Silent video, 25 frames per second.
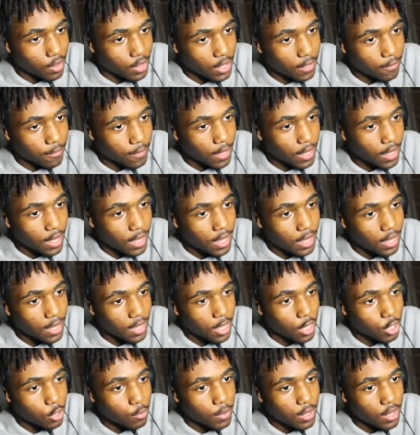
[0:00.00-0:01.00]
If they can't
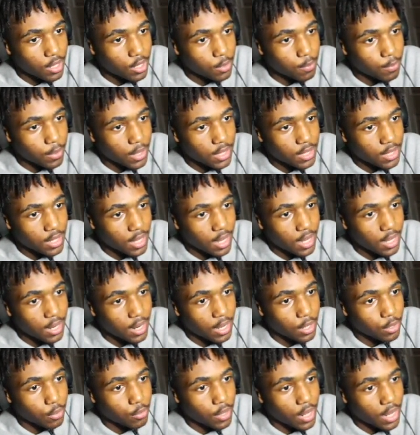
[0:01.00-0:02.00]
catch me in a split second,
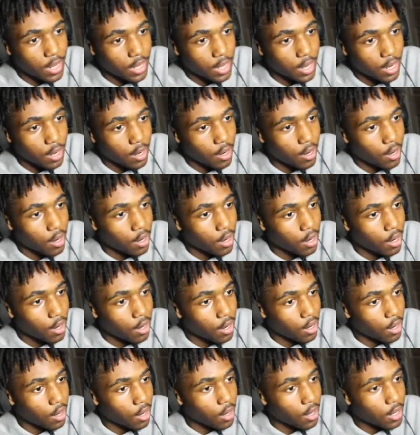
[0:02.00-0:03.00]
I do not care.
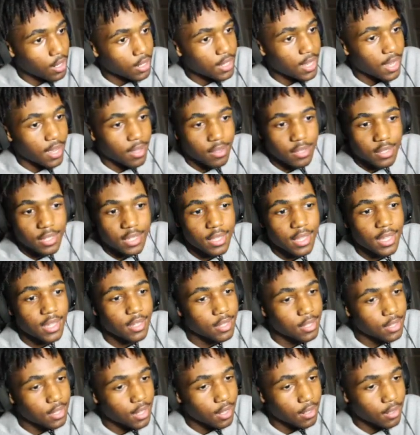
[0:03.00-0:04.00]
Yeah, see, they
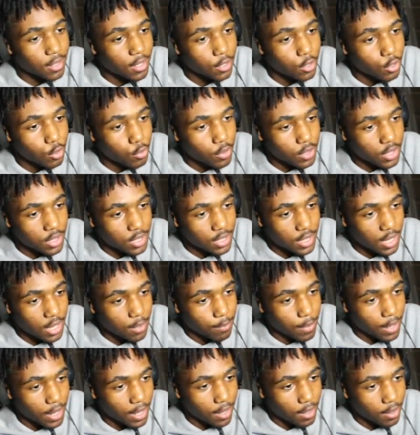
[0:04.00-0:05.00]
set, they do a
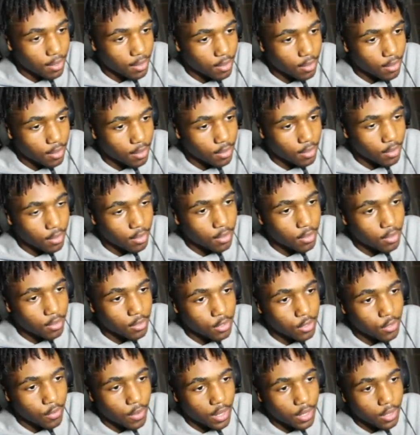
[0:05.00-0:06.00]
set path.
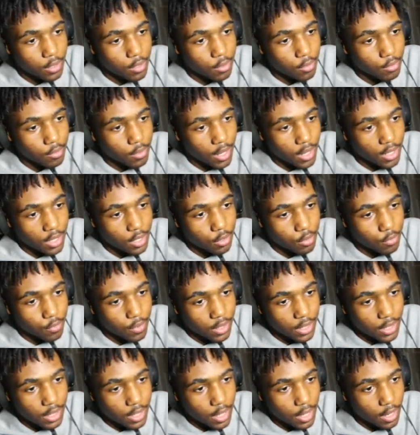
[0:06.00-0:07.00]
So I don't I don't
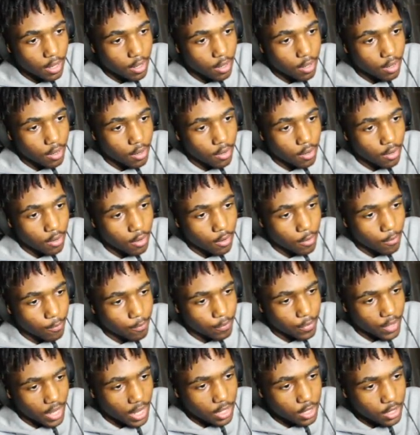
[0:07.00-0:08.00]
really care.
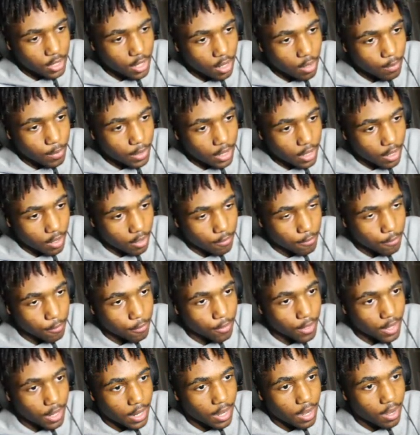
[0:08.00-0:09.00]
I just gotta be
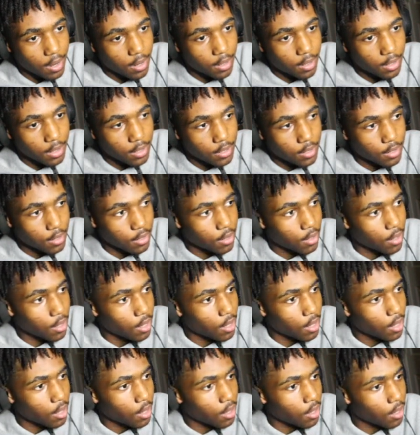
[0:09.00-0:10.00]
careful and I gotta listen.
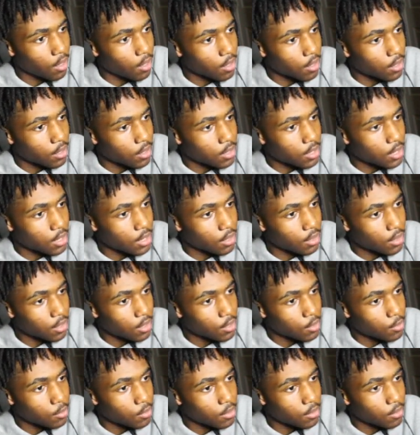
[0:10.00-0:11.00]
See,
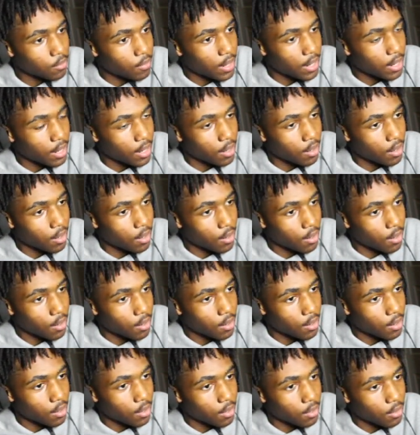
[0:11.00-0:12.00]
this one right here.
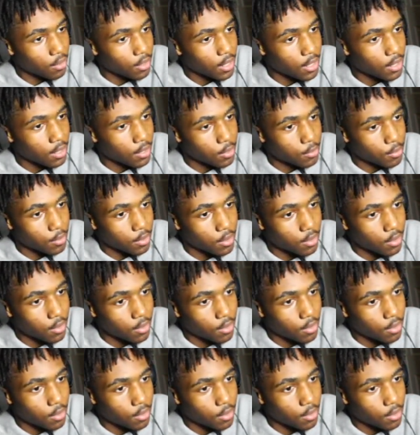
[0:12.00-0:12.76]
Look at this one.